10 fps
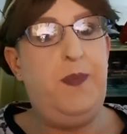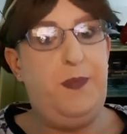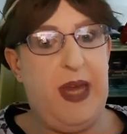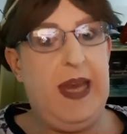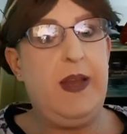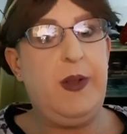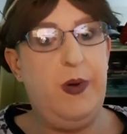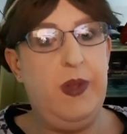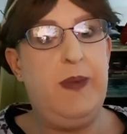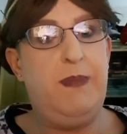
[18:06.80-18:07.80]
Better
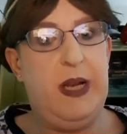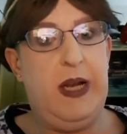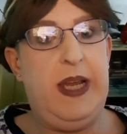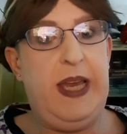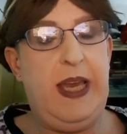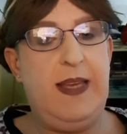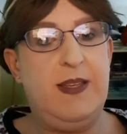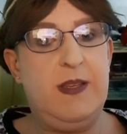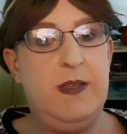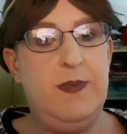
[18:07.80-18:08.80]
call the
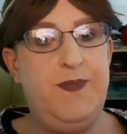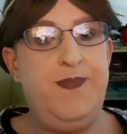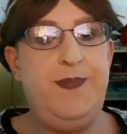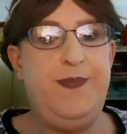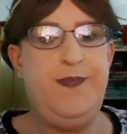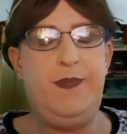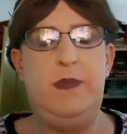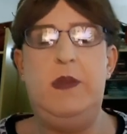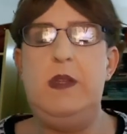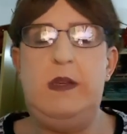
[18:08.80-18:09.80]
police.
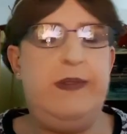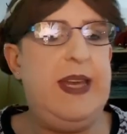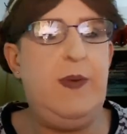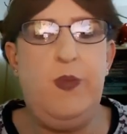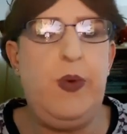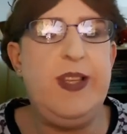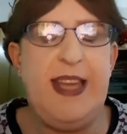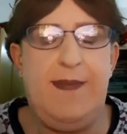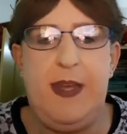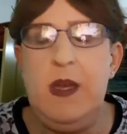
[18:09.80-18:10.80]
No,
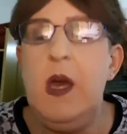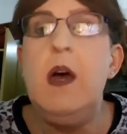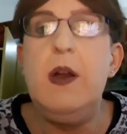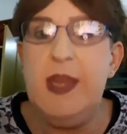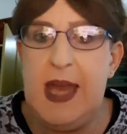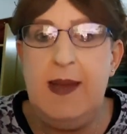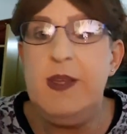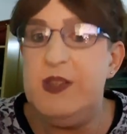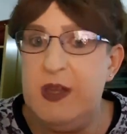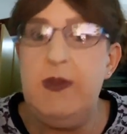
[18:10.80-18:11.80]
whatever. Yeah.
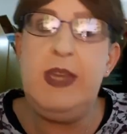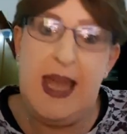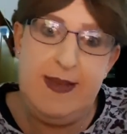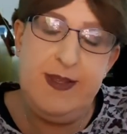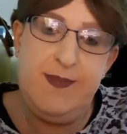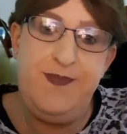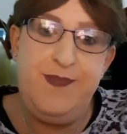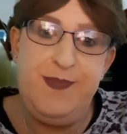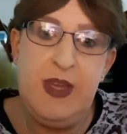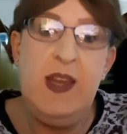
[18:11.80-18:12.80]
So yes.
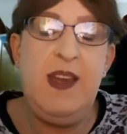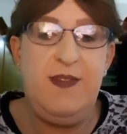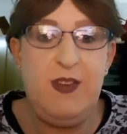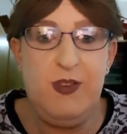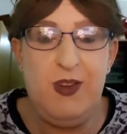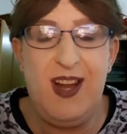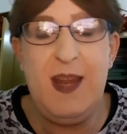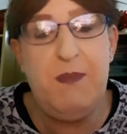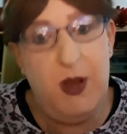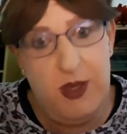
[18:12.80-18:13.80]
If you've got
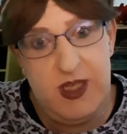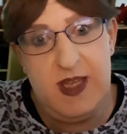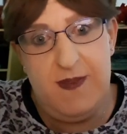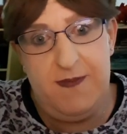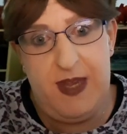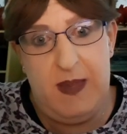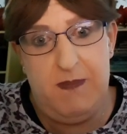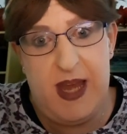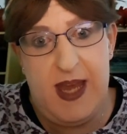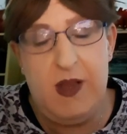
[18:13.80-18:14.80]
any positive
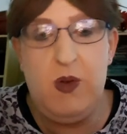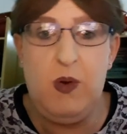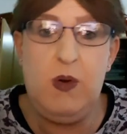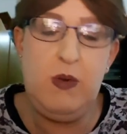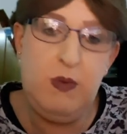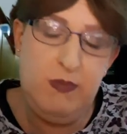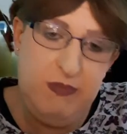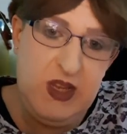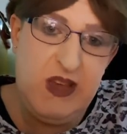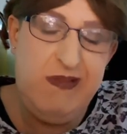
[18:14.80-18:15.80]
feedback, or,
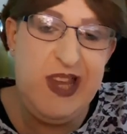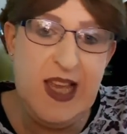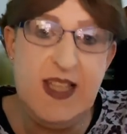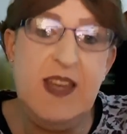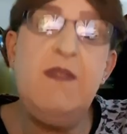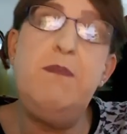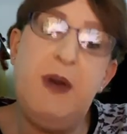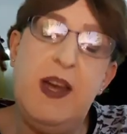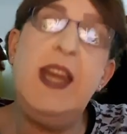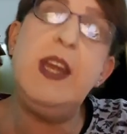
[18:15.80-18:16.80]
you know, negative,
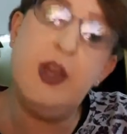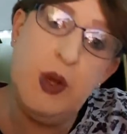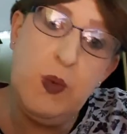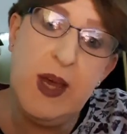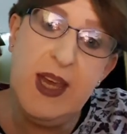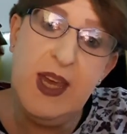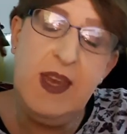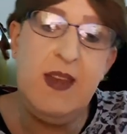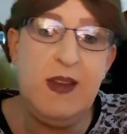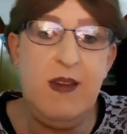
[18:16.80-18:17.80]
but in a good way,
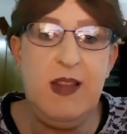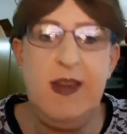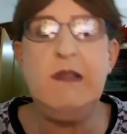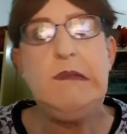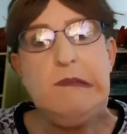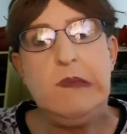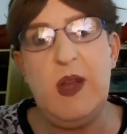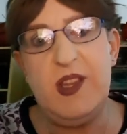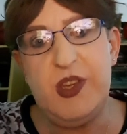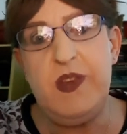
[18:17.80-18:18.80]
you know, like
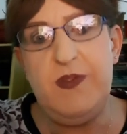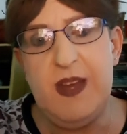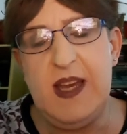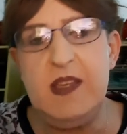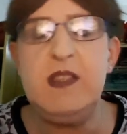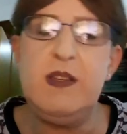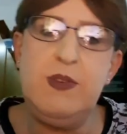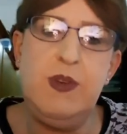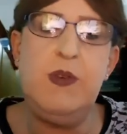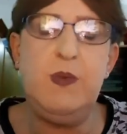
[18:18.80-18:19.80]
went too fast
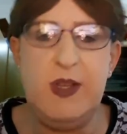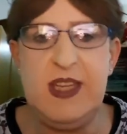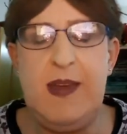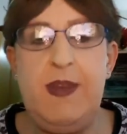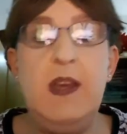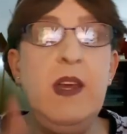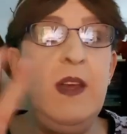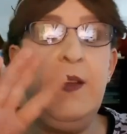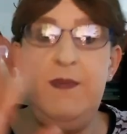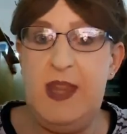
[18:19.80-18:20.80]
or whatever,
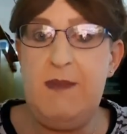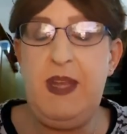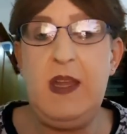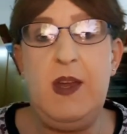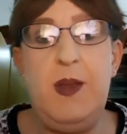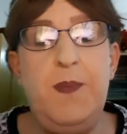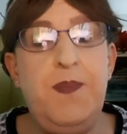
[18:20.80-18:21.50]
let me know.